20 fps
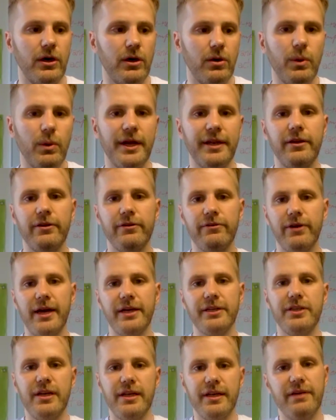when you've
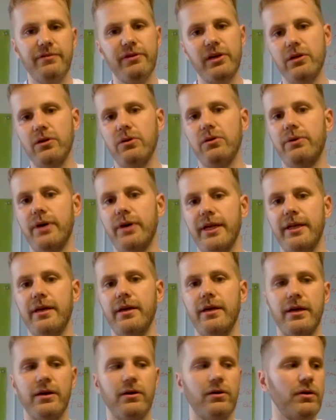actually given
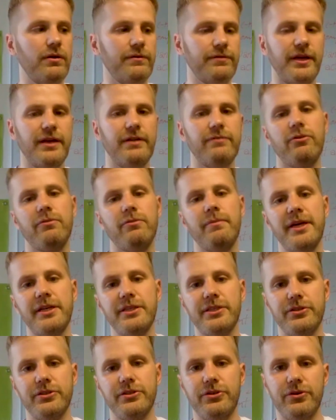already all of the
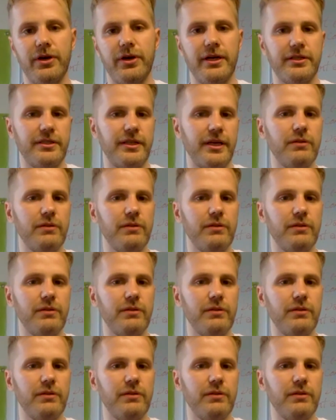information to us,